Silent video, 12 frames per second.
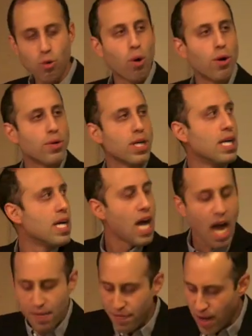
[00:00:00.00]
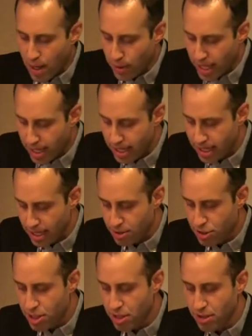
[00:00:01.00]
quote, I found that in
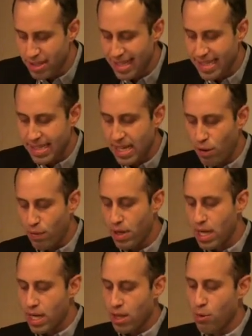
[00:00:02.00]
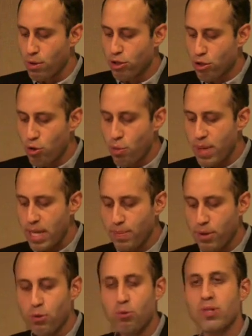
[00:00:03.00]
Algiers itself, there were two
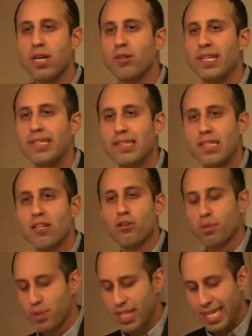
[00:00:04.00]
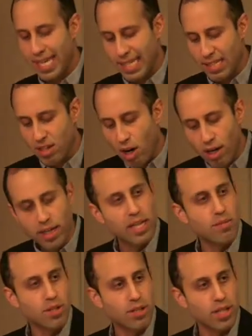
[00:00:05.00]
people who dealt considerably in
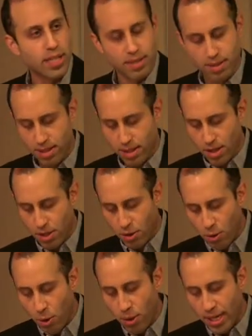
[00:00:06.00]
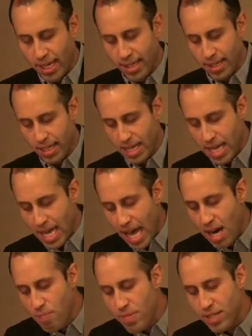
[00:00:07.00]
talking machines, Kone
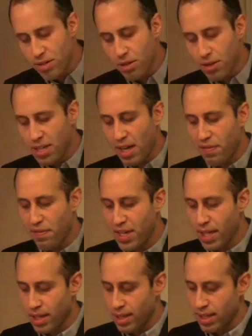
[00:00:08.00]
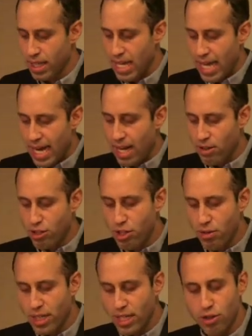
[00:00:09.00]
and a Mr. Yafil, an
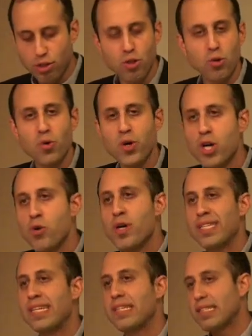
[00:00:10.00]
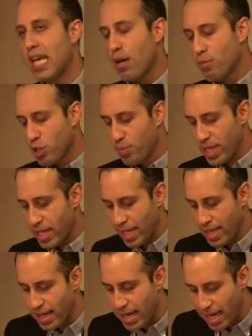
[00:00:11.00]
Algerian Jew who has an establishment
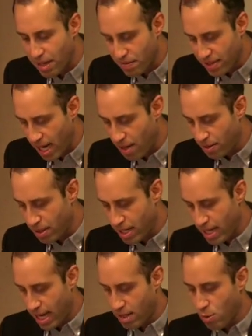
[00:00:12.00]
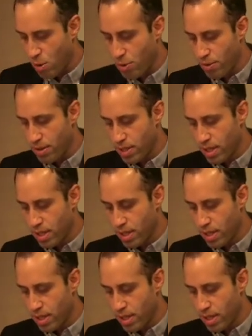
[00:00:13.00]
in the native town, end quote.